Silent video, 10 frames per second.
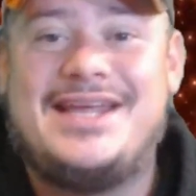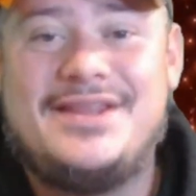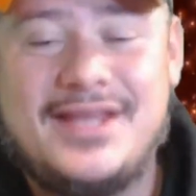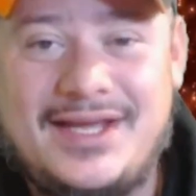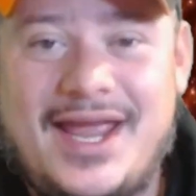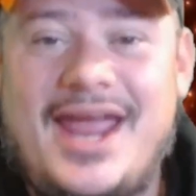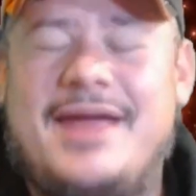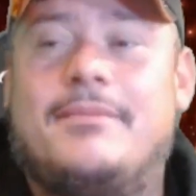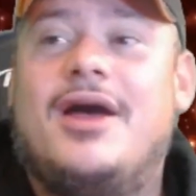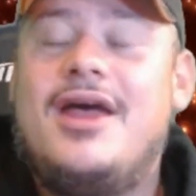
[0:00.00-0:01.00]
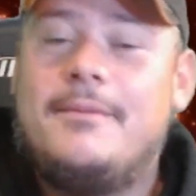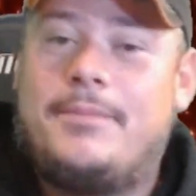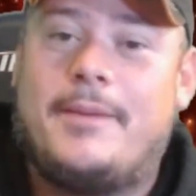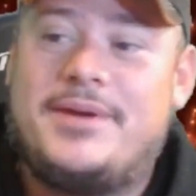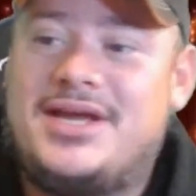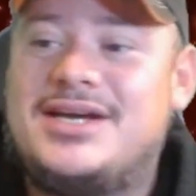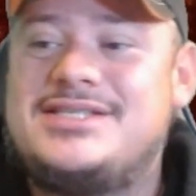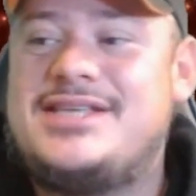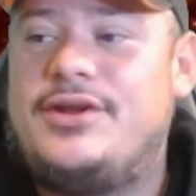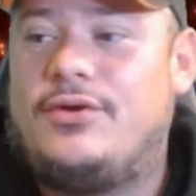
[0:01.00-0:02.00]
in the game, but
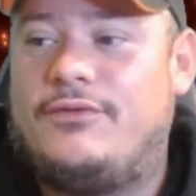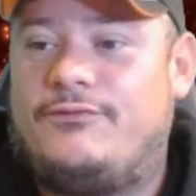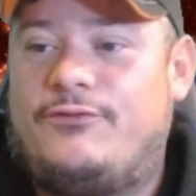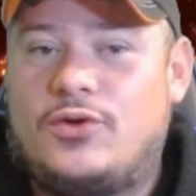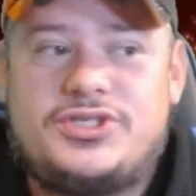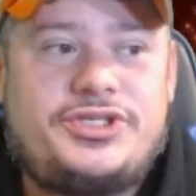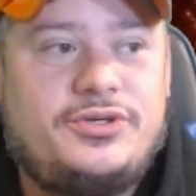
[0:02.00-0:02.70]
because they don't force you